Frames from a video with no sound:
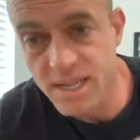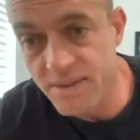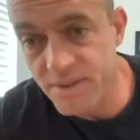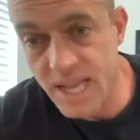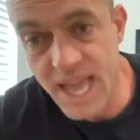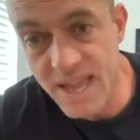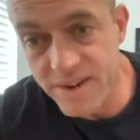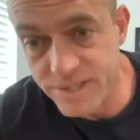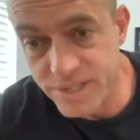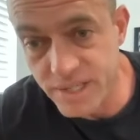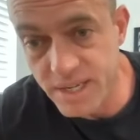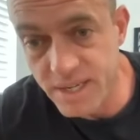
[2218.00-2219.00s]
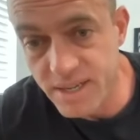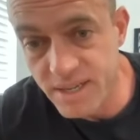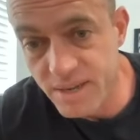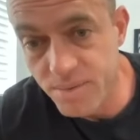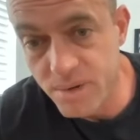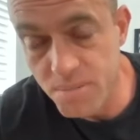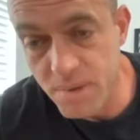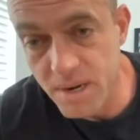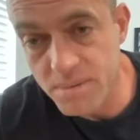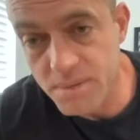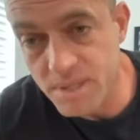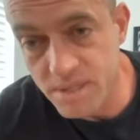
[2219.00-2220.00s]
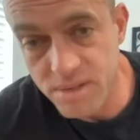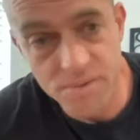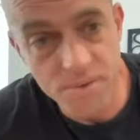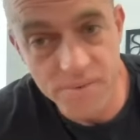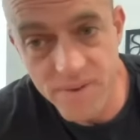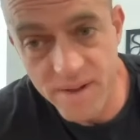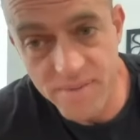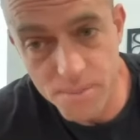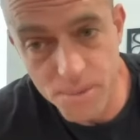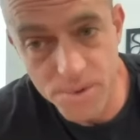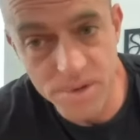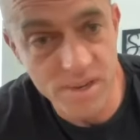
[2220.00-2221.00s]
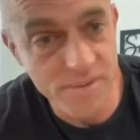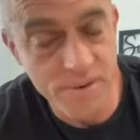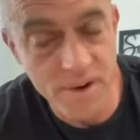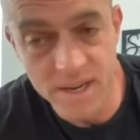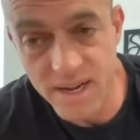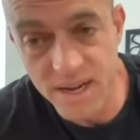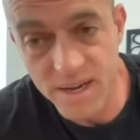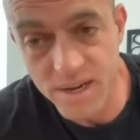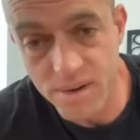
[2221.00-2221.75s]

giving energy when you've been up since 2:45 in the morning, you fucking had a